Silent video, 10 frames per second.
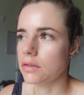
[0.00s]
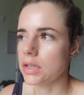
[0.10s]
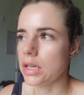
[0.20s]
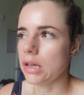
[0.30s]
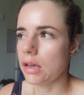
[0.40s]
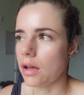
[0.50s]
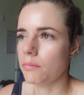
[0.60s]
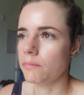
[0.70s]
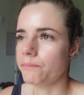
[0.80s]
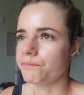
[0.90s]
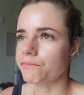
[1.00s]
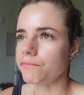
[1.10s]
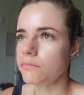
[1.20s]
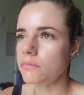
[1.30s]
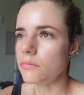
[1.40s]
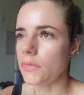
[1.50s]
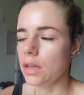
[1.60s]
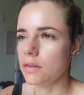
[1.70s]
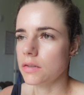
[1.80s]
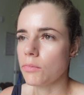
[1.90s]
today,
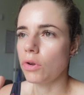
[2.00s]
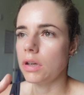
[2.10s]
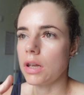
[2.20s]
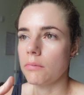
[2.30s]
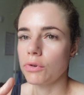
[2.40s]
this morning I'm